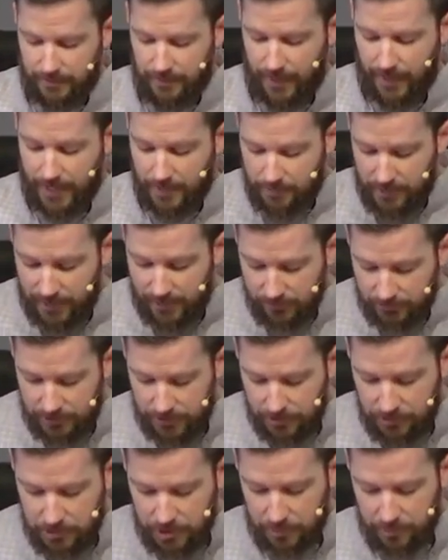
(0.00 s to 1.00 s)
I appeal
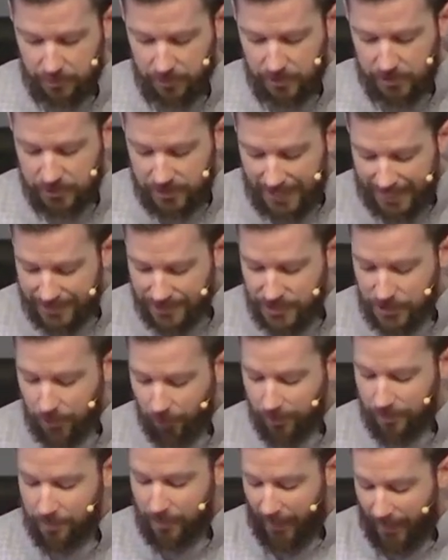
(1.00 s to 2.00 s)
to you to present
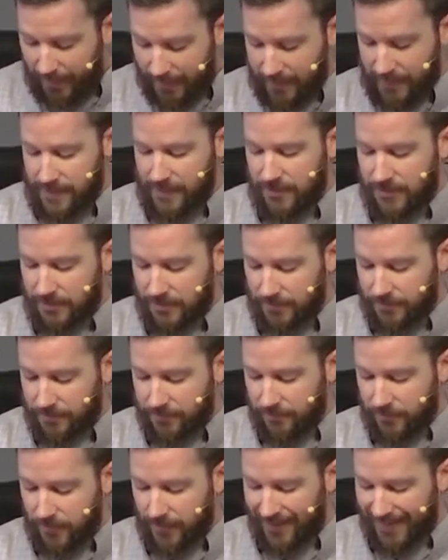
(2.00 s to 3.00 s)
your bodies
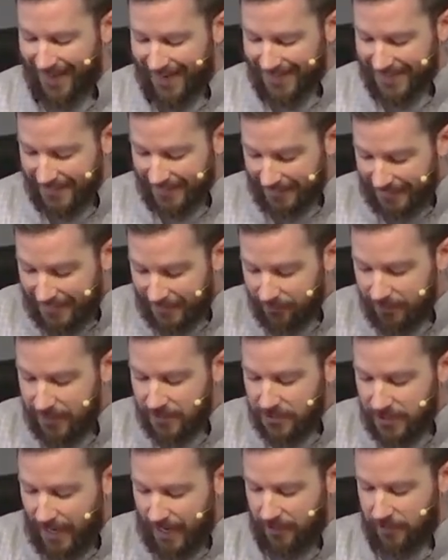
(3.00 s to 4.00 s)
as a
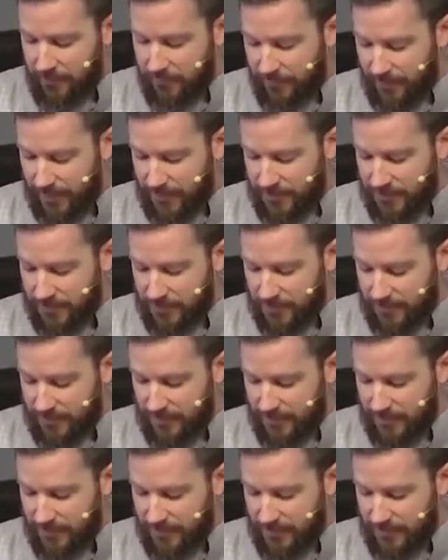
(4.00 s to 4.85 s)
living sacrifice,